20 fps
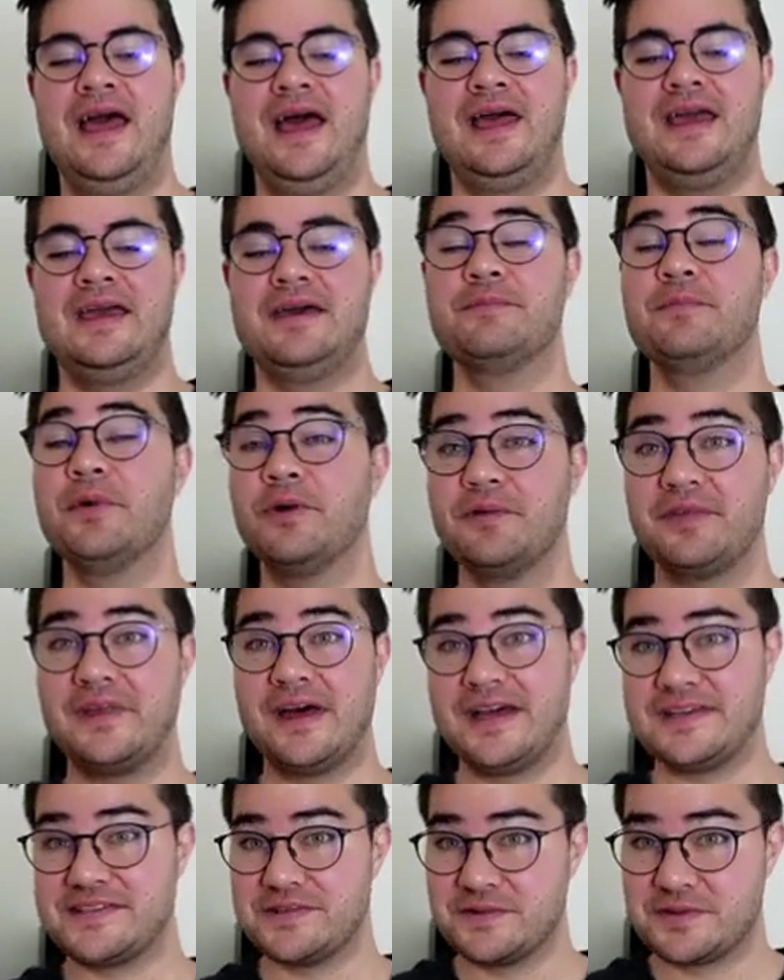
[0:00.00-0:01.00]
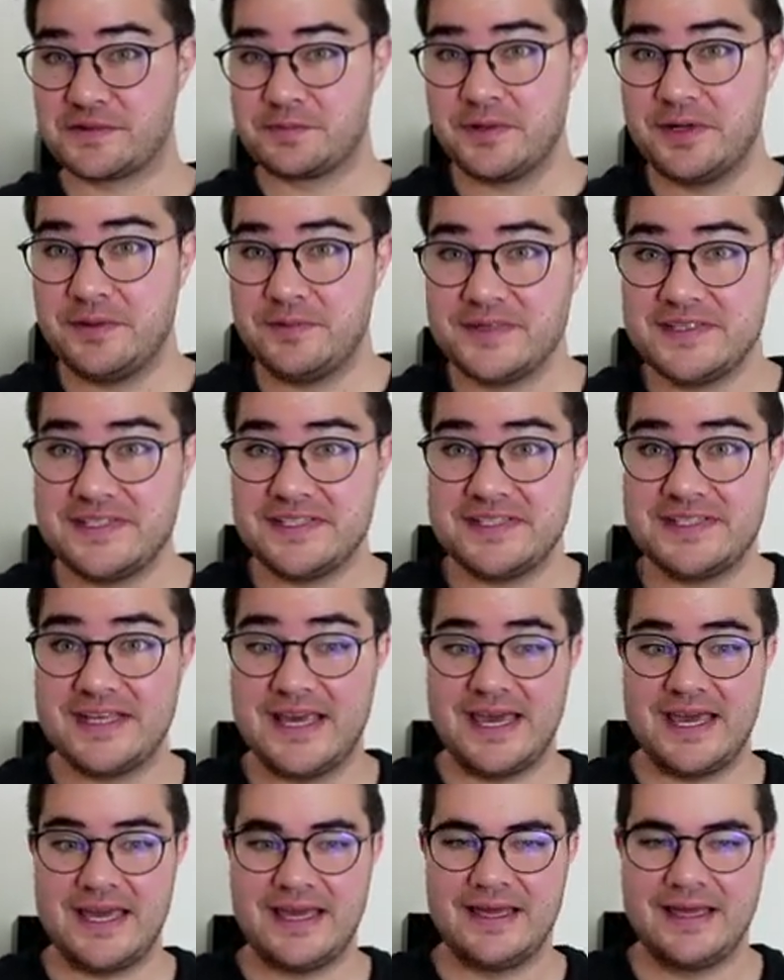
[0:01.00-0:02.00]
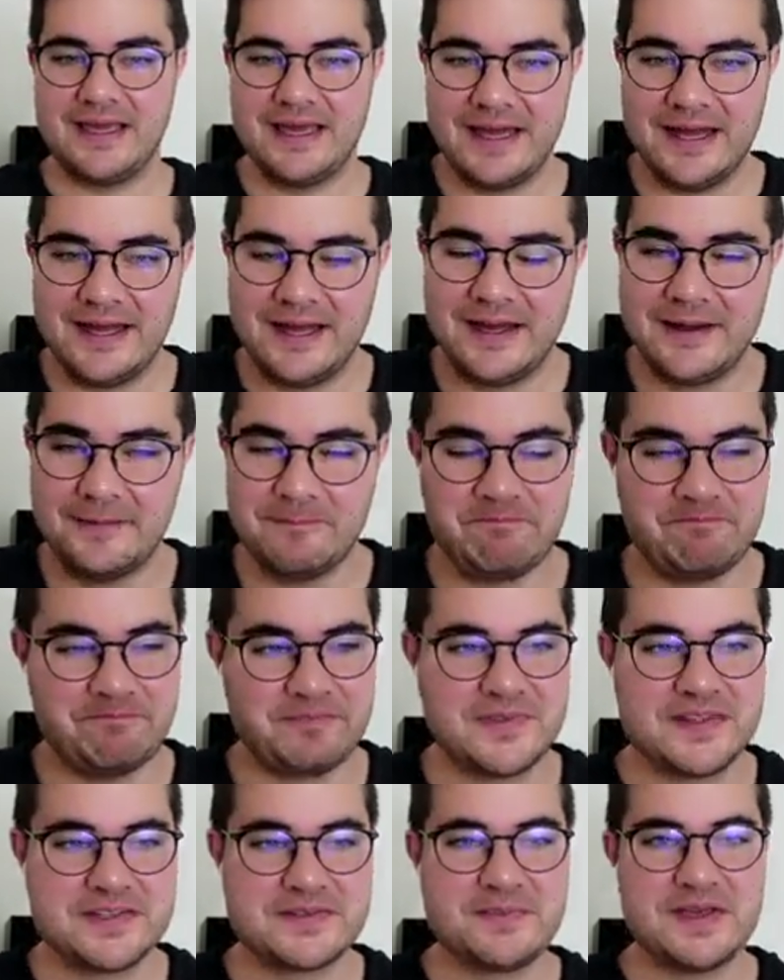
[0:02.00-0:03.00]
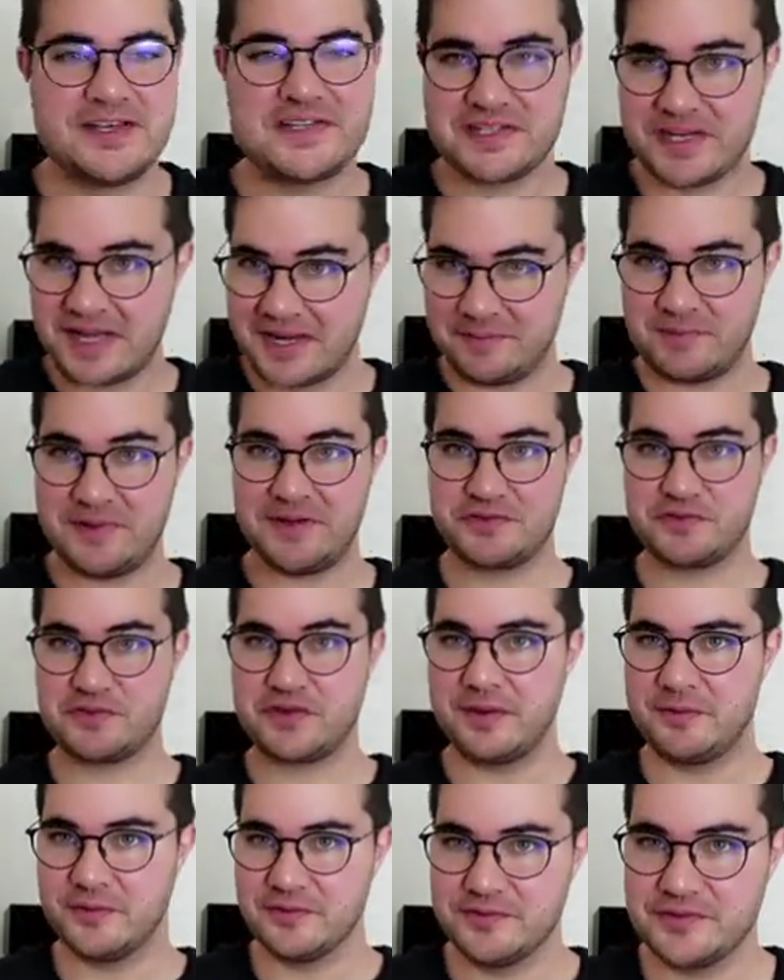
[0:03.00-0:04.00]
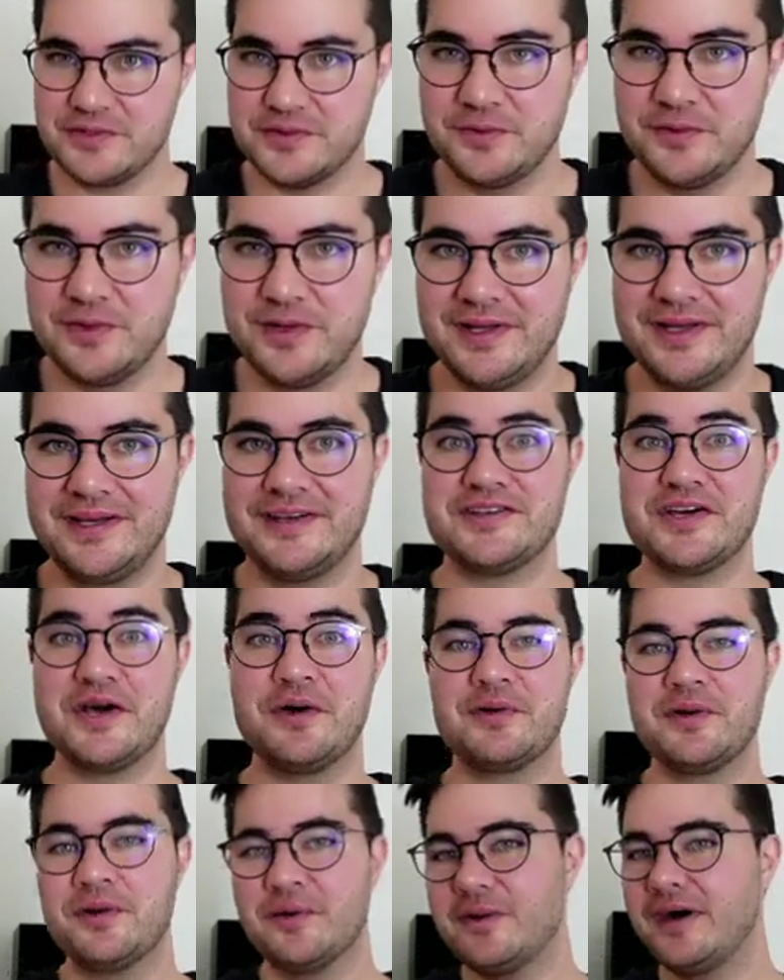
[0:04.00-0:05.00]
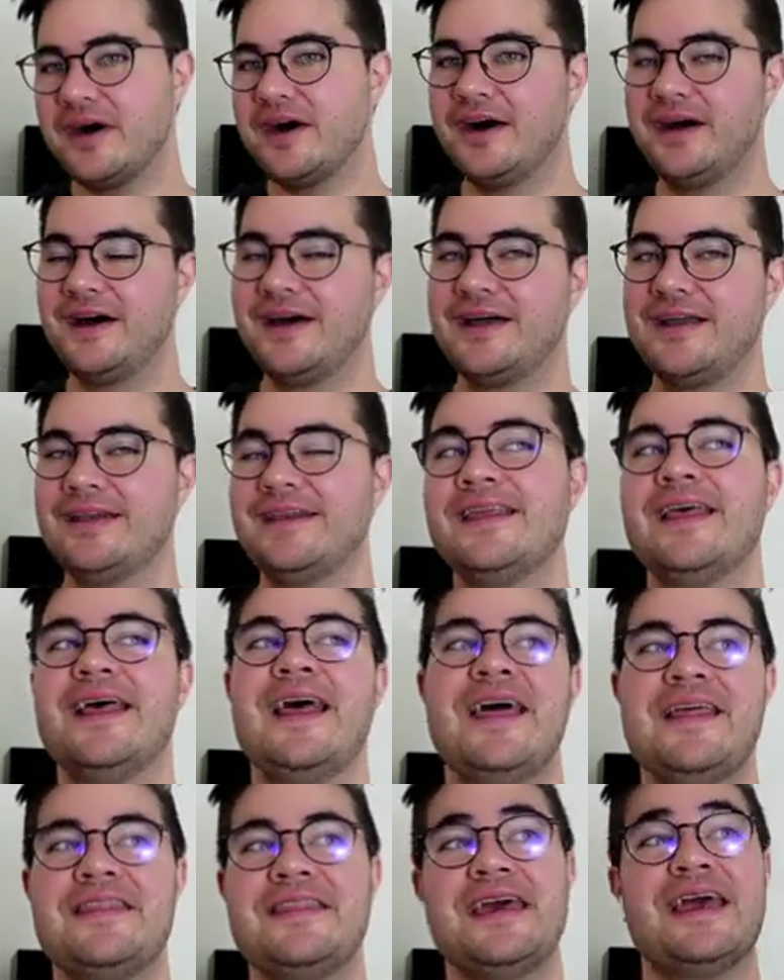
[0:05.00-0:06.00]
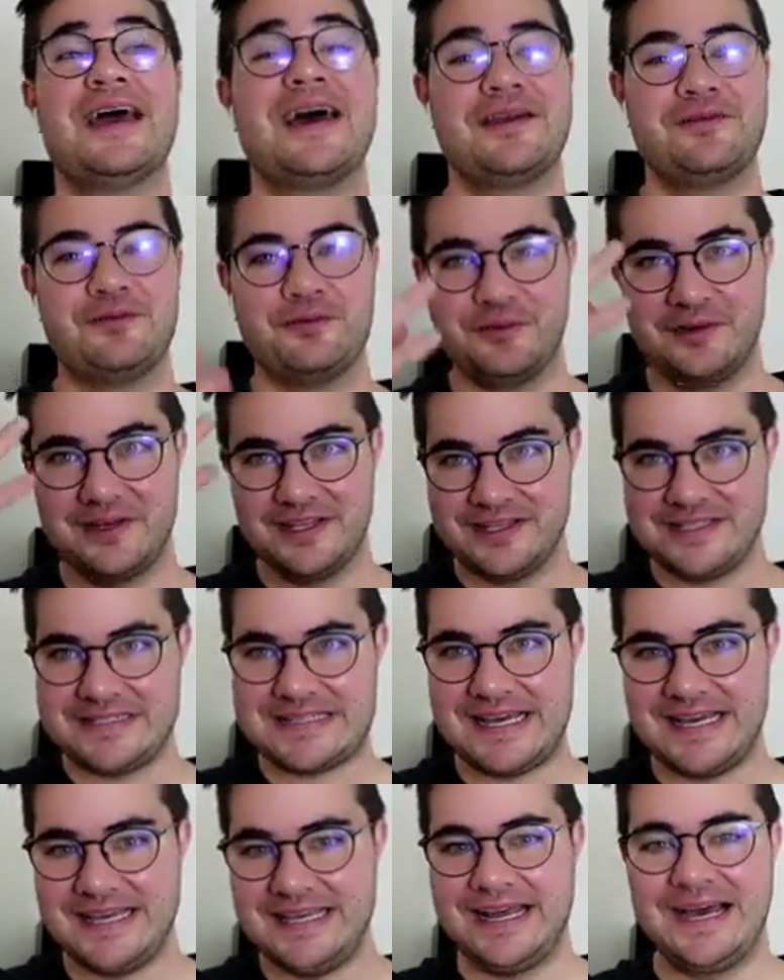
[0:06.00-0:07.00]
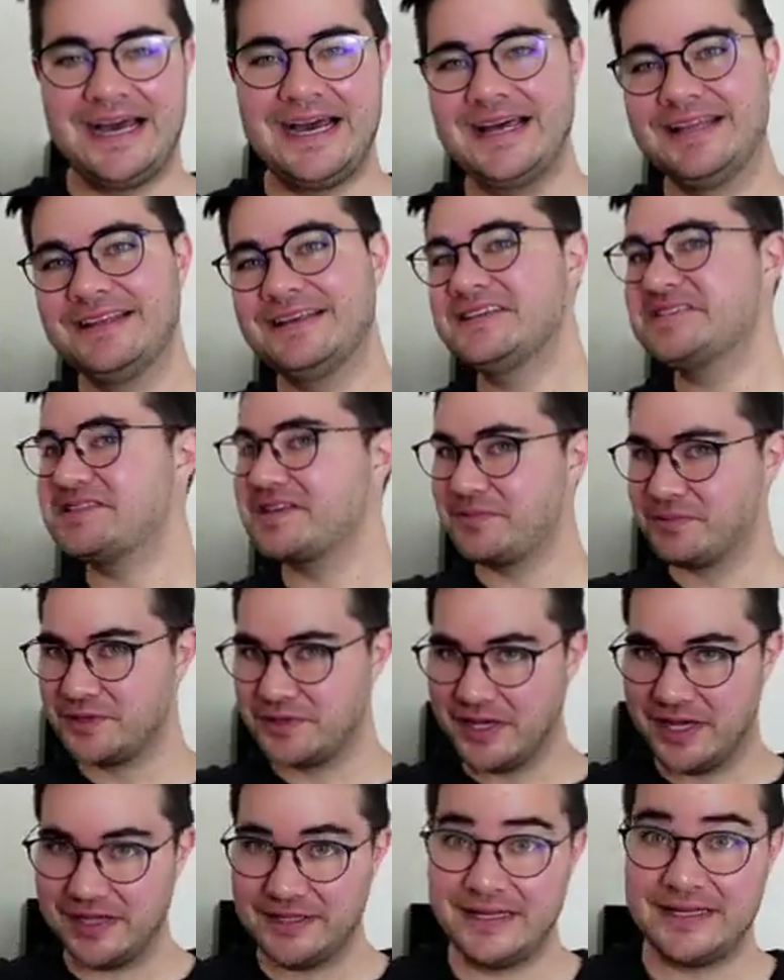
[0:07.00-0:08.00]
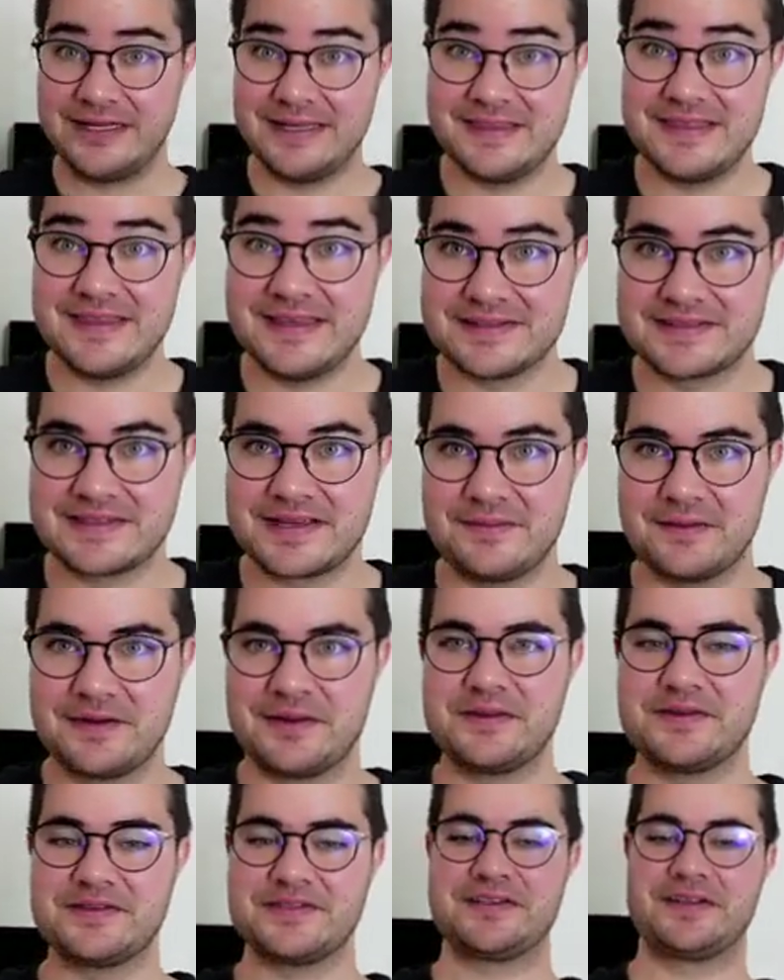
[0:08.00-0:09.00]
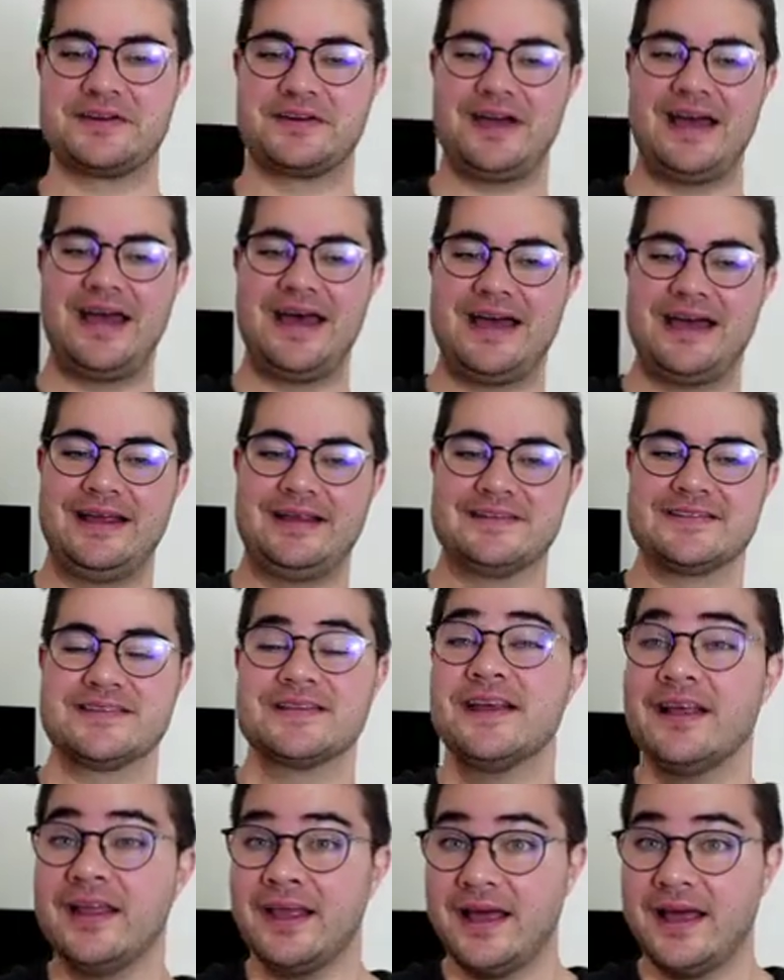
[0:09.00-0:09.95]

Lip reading: in both eyes, and it was a pretty busy day. This patient had a bit of trouble doing tono on. They had really tight eyelids and were not liking things coming close to their eyes.